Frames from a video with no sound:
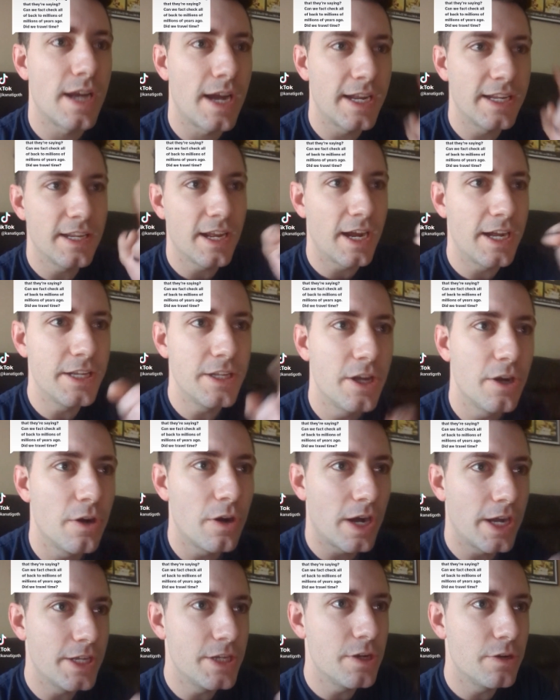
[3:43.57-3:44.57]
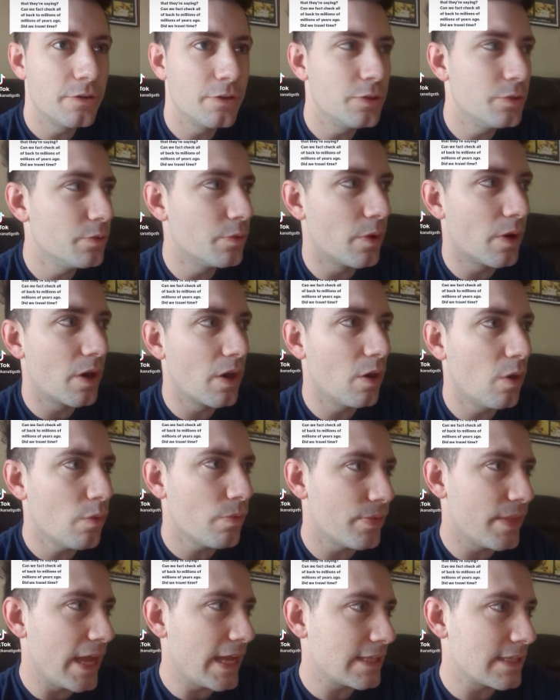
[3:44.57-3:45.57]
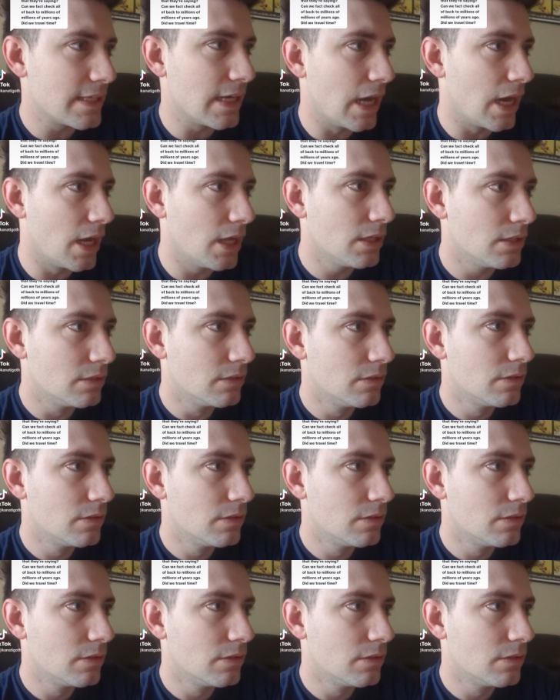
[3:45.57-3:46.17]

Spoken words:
I know you are. Oh, that's not.